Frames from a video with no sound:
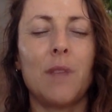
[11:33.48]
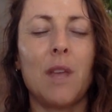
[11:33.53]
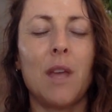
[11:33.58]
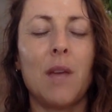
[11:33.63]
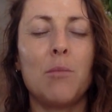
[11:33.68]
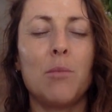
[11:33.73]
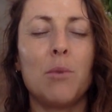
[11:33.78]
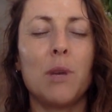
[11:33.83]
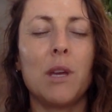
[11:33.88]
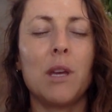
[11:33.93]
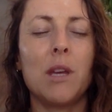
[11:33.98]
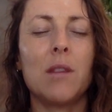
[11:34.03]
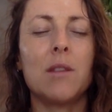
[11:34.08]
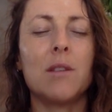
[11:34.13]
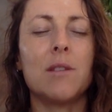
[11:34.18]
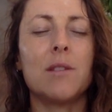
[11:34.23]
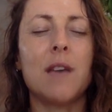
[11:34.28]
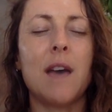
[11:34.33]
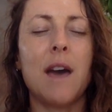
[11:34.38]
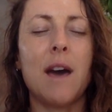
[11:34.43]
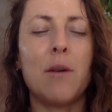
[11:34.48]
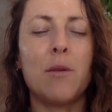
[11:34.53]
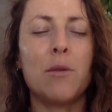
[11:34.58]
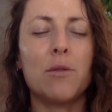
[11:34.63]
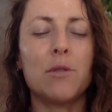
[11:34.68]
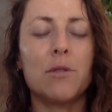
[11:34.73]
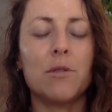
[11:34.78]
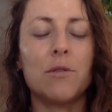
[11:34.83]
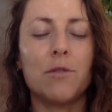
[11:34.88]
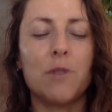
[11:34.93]
And bringing this
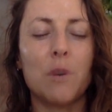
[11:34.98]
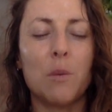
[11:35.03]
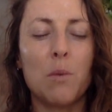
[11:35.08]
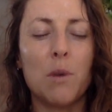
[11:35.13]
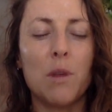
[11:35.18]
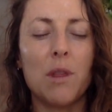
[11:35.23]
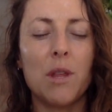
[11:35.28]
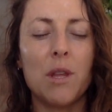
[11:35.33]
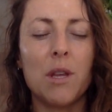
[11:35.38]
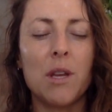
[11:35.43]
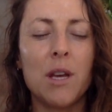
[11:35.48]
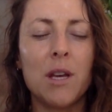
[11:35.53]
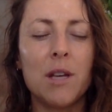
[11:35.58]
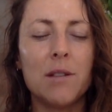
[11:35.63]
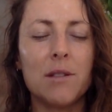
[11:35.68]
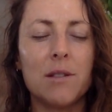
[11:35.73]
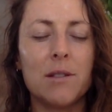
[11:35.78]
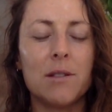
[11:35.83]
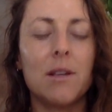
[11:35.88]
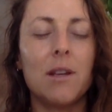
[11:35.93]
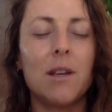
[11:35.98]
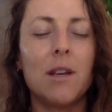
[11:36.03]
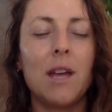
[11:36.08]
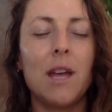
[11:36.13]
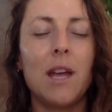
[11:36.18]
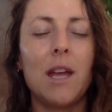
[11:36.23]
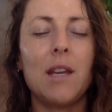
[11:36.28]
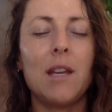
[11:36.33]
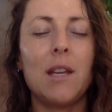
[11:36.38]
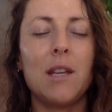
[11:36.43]
out from within us
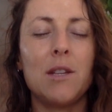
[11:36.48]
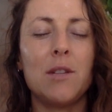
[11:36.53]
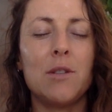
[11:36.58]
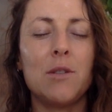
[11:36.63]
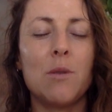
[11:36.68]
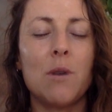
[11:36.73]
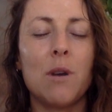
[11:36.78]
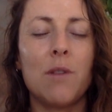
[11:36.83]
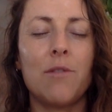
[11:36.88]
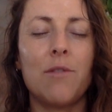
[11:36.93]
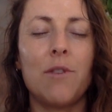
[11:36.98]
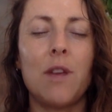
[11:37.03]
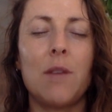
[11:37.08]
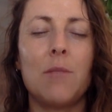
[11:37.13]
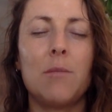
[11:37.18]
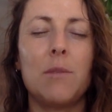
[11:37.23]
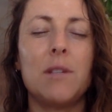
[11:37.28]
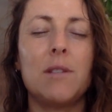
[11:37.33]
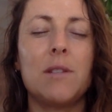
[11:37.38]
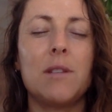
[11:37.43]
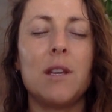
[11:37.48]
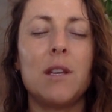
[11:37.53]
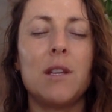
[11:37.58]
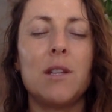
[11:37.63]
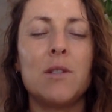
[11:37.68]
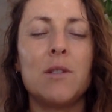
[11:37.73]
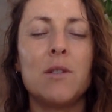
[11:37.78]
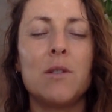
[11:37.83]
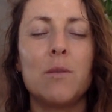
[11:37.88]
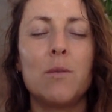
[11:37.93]
and into our families,
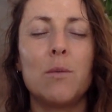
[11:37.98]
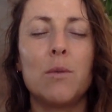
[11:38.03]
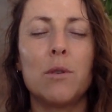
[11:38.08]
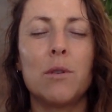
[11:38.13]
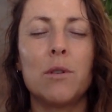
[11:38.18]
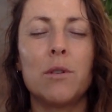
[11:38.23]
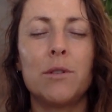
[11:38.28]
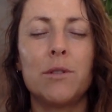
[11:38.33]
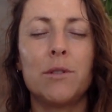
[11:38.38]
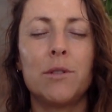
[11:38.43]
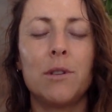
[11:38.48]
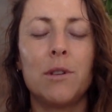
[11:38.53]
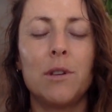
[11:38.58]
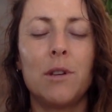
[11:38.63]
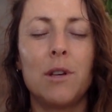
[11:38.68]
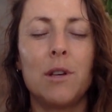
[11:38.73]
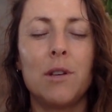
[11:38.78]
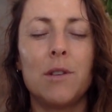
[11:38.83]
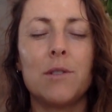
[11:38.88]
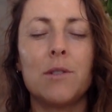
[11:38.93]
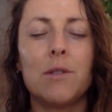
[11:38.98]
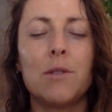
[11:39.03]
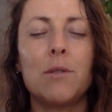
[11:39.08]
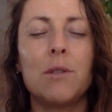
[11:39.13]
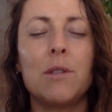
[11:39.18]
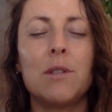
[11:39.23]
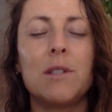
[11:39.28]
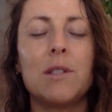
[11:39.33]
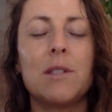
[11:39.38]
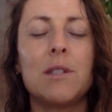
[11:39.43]
into the world. So
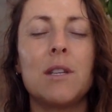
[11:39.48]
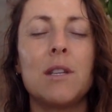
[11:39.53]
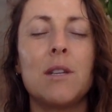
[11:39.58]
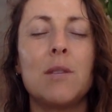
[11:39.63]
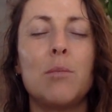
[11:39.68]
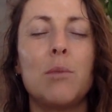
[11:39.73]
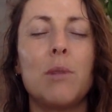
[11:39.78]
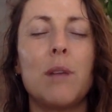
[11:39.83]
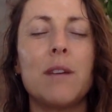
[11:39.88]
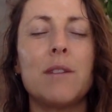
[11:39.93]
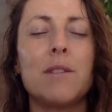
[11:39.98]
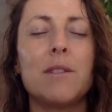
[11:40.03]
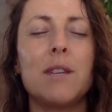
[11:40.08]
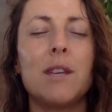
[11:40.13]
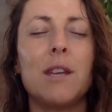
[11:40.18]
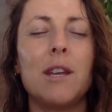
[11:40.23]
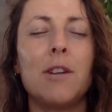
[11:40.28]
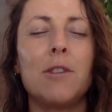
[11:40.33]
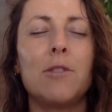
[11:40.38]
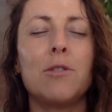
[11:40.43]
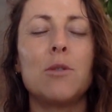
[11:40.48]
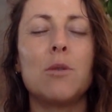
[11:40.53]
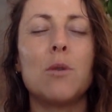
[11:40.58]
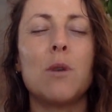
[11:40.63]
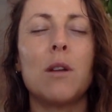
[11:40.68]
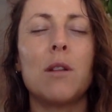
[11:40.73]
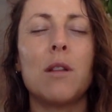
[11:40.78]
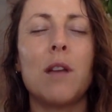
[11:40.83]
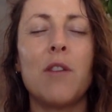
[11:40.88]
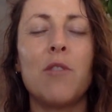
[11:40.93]
let's send a blessing to
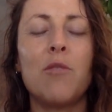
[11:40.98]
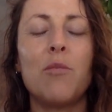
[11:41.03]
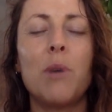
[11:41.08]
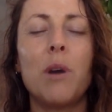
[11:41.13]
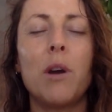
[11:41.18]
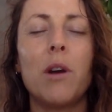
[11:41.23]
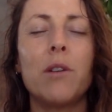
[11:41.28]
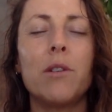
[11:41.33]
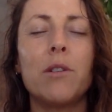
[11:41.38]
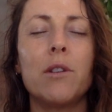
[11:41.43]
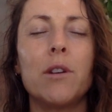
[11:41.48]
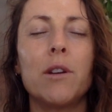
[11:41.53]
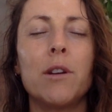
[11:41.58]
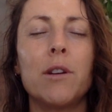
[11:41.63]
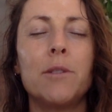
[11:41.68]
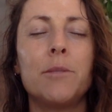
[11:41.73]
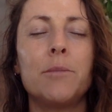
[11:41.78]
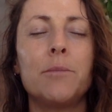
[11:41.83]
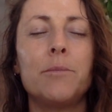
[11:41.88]
our life partner,